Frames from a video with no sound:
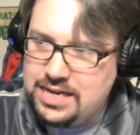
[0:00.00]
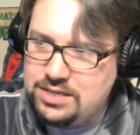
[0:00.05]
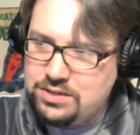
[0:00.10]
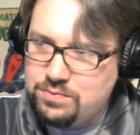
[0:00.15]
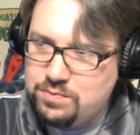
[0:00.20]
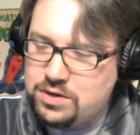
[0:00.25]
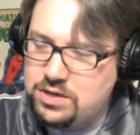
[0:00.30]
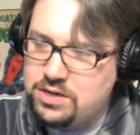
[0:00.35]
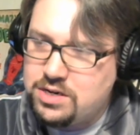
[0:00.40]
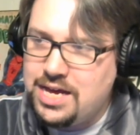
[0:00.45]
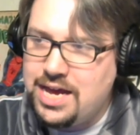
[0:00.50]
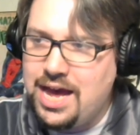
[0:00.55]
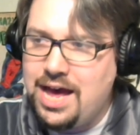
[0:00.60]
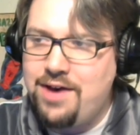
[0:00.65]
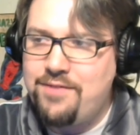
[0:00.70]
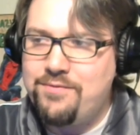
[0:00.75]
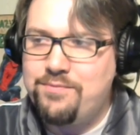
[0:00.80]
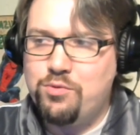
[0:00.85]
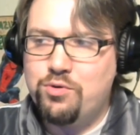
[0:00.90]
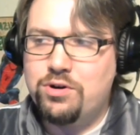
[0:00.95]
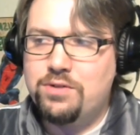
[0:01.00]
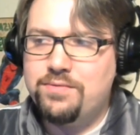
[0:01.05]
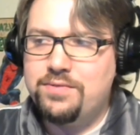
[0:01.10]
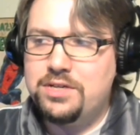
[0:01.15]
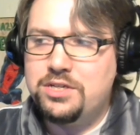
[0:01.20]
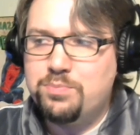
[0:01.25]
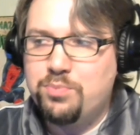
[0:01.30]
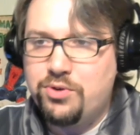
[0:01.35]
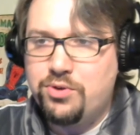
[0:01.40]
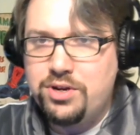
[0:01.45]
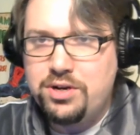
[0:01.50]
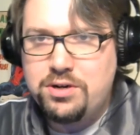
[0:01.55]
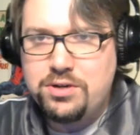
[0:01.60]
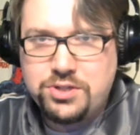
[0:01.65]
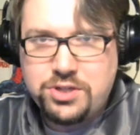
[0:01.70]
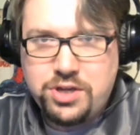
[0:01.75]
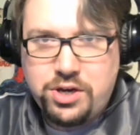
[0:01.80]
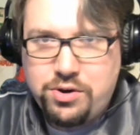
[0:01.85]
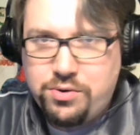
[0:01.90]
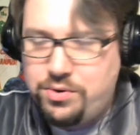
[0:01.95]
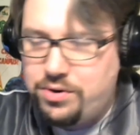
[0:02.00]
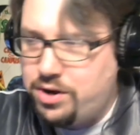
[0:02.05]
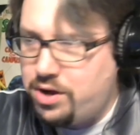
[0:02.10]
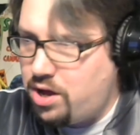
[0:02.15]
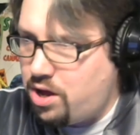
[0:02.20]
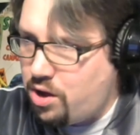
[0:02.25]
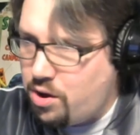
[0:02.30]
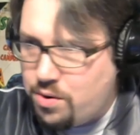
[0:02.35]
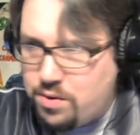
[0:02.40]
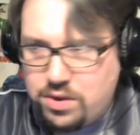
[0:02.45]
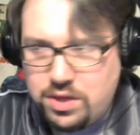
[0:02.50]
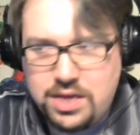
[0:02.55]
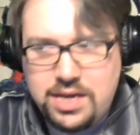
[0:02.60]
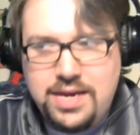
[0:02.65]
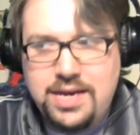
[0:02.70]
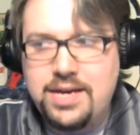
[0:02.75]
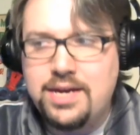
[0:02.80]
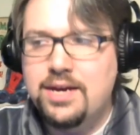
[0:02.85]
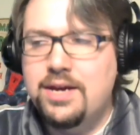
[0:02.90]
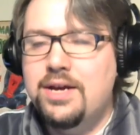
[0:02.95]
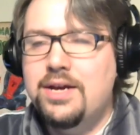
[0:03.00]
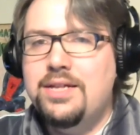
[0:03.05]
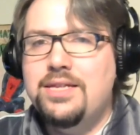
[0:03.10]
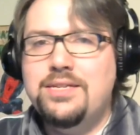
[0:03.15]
is we're going to have more of a spoiler zone only.